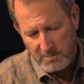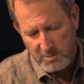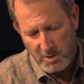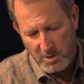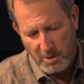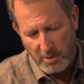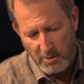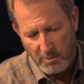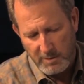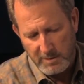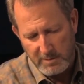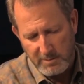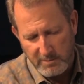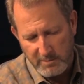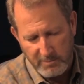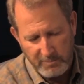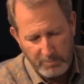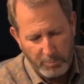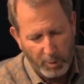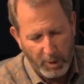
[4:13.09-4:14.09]
So
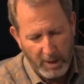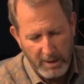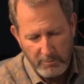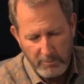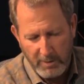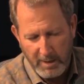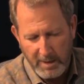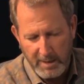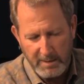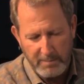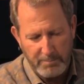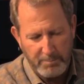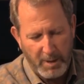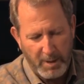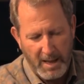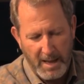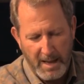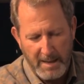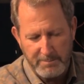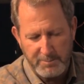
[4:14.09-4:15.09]
it's bright red. It
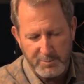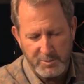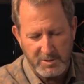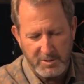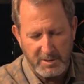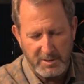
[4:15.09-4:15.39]
pops.